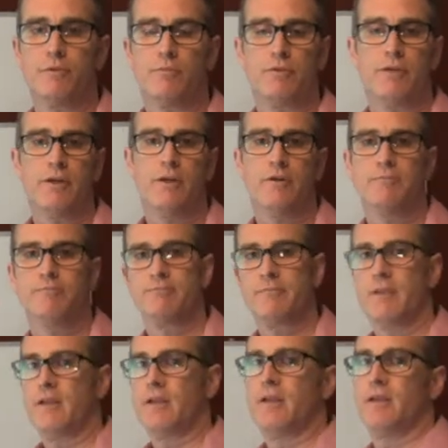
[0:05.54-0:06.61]
Triple Dino.
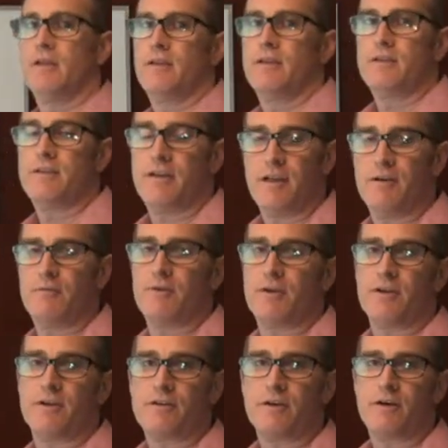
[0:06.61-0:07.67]
Today we're
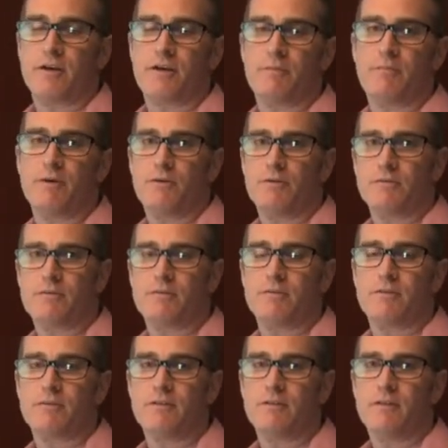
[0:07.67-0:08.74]
going to talk about
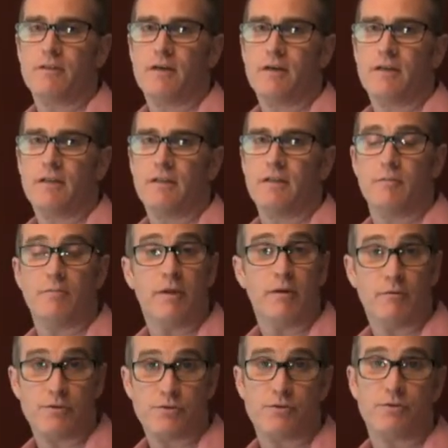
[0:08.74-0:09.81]
Lembeh
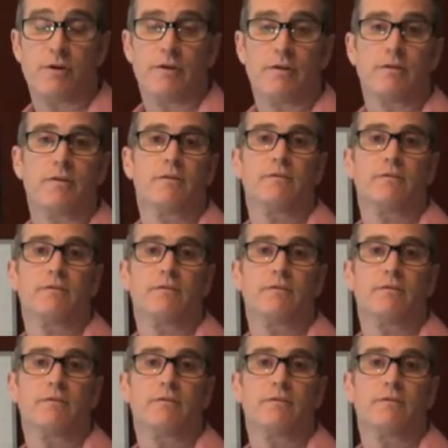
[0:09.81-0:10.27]
Resort.